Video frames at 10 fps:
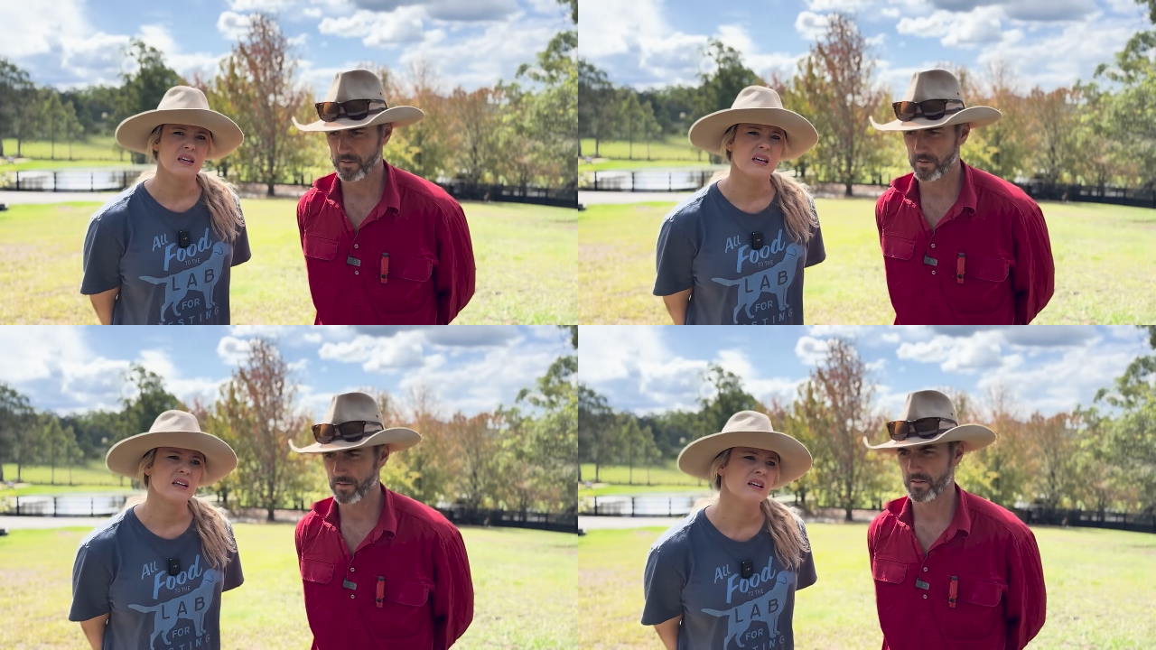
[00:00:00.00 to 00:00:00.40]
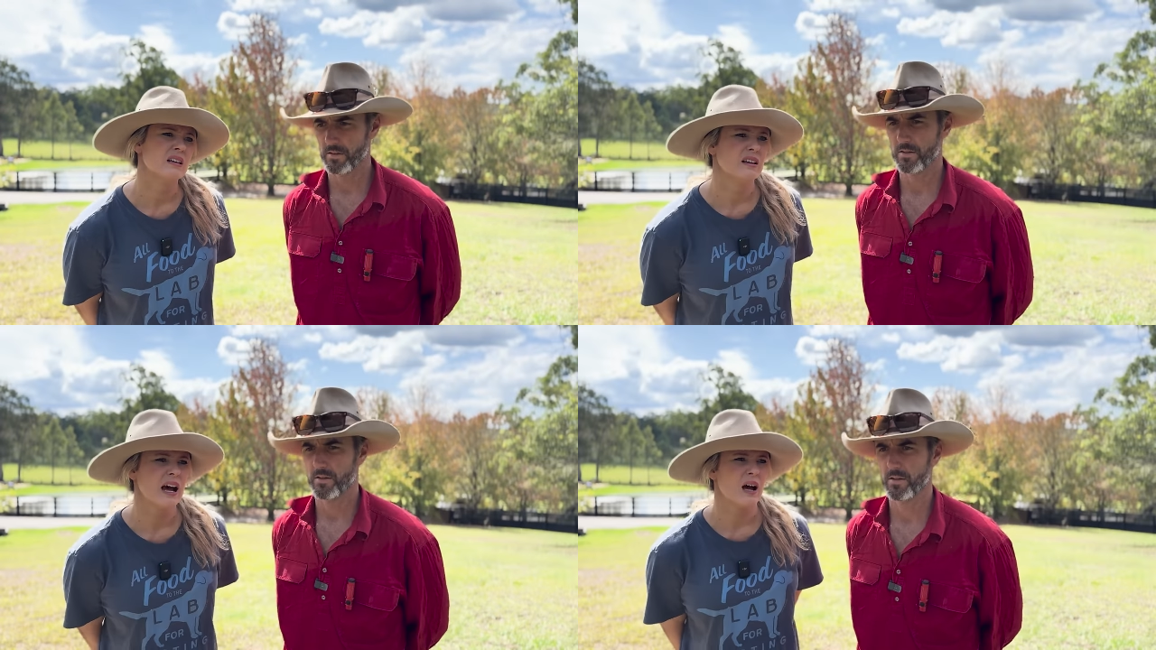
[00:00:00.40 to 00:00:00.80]

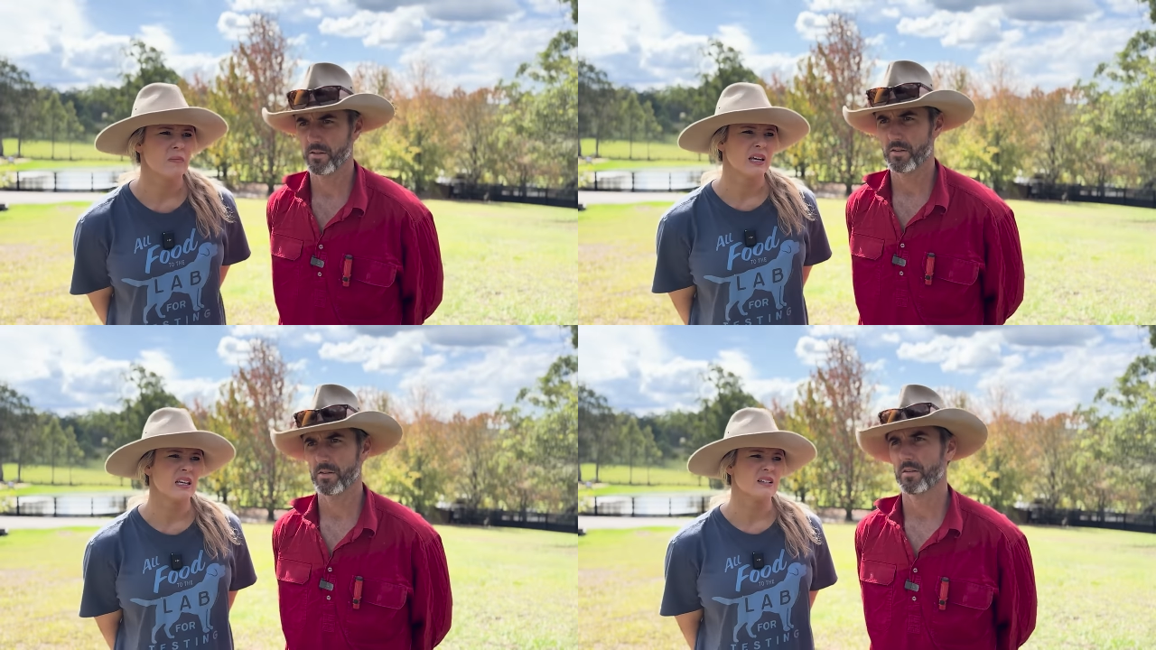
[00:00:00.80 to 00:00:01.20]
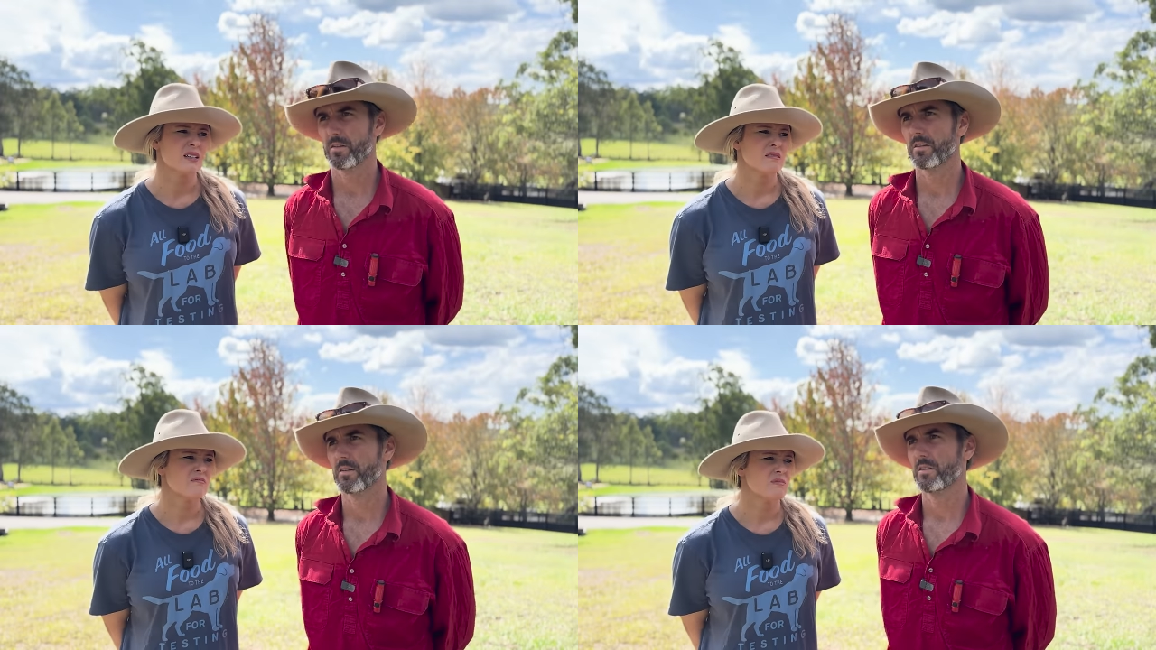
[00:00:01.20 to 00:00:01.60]
Speaker 1: can um, eat
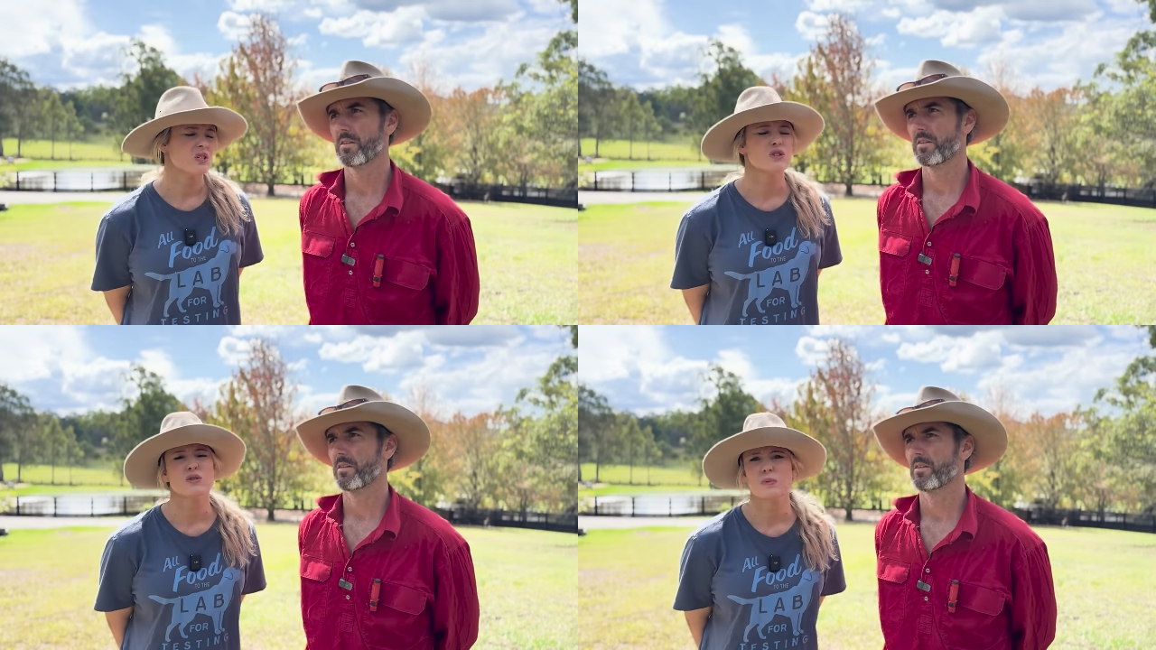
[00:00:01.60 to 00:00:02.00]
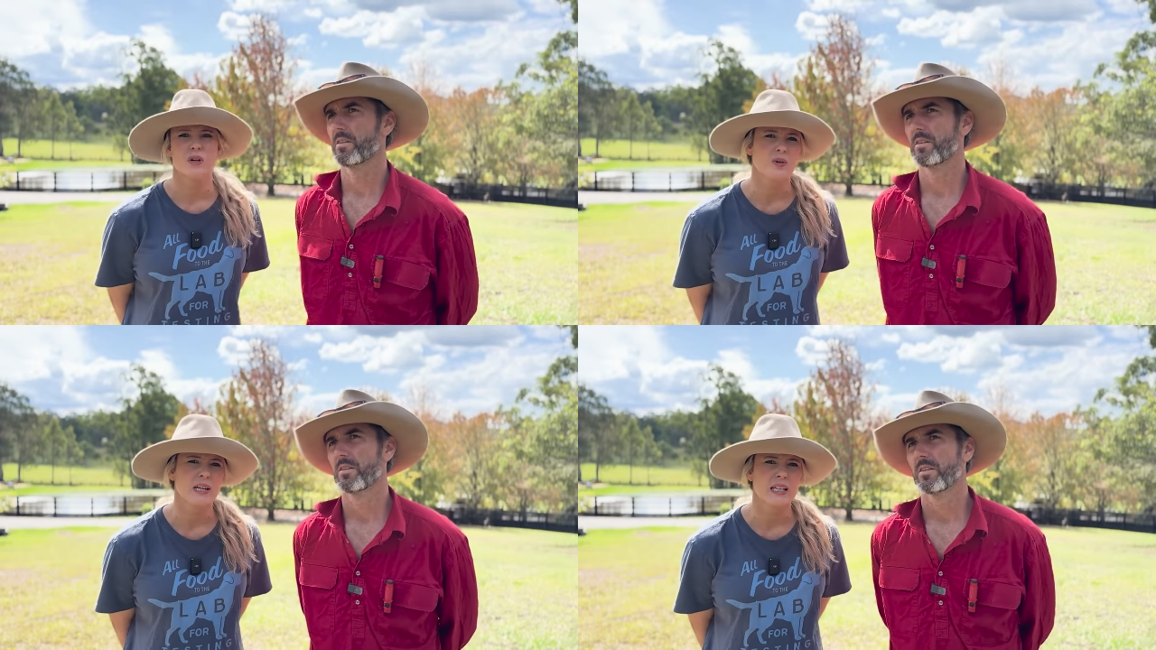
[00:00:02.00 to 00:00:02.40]
super
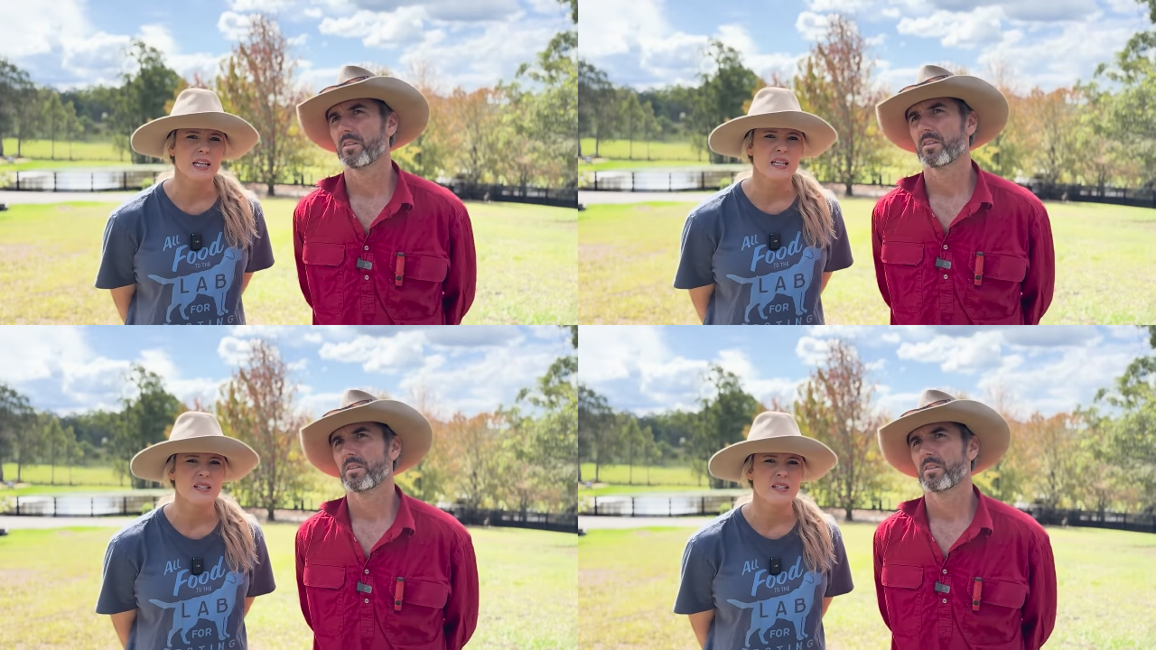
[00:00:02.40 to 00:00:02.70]
quickly.